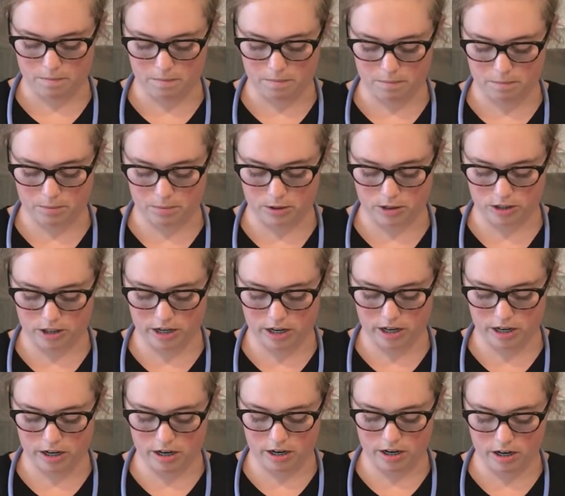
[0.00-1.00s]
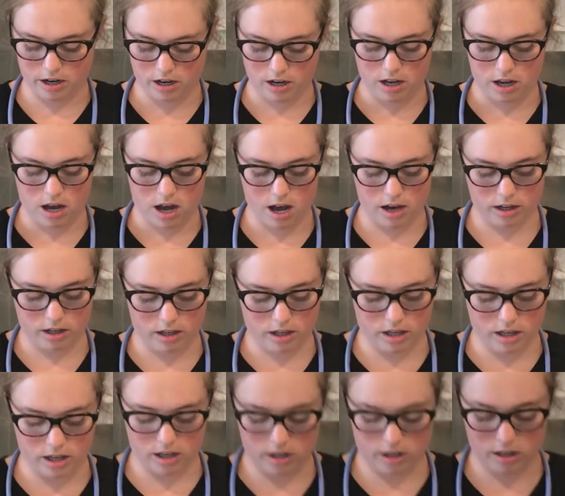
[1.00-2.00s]
push it in,
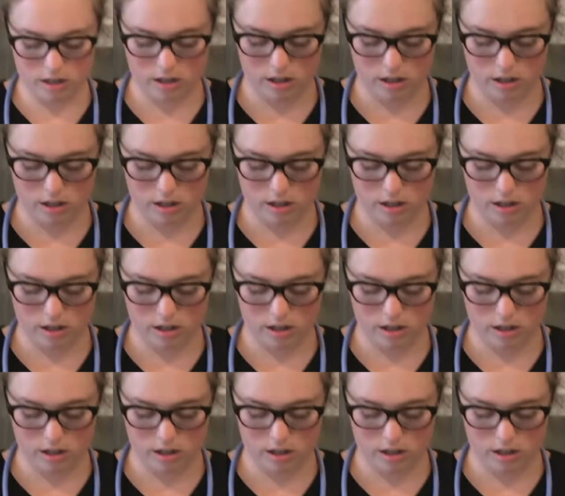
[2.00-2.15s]
unkink,